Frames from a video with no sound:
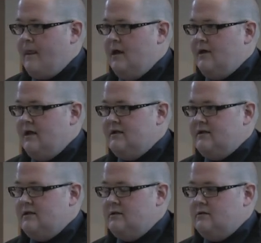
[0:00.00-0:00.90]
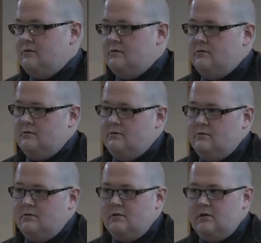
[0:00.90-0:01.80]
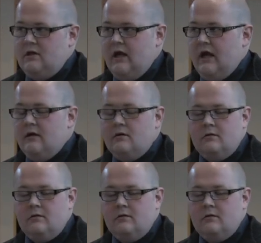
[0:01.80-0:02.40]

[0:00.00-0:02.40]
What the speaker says: And I said, yeah.